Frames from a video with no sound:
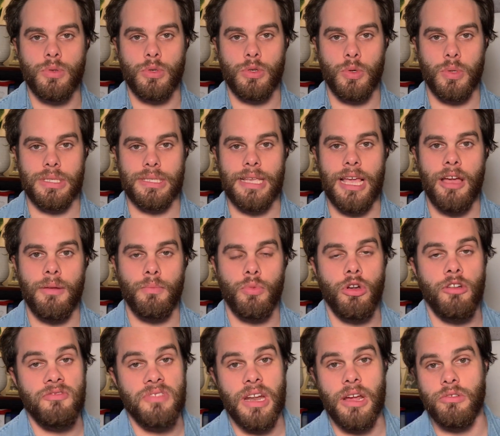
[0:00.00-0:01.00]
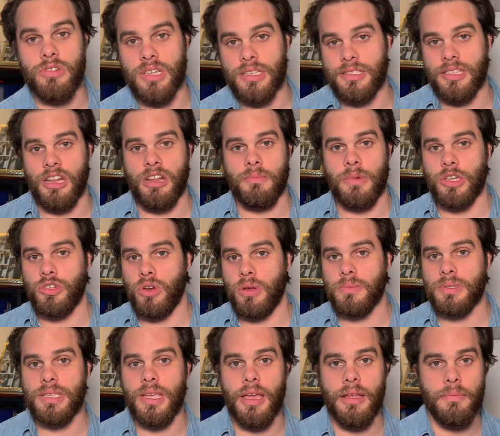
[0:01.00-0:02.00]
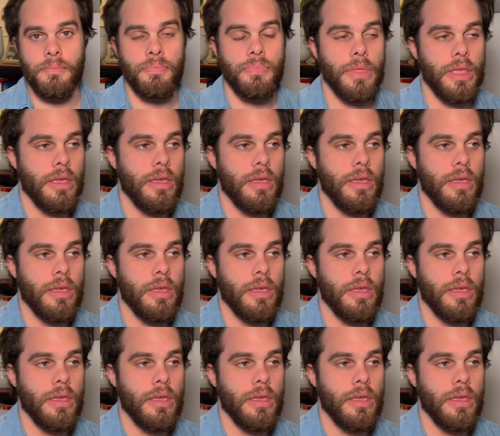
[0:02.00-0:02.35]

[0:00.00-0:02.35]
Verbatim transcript: which was soundproofed, and I would just set up my drum set.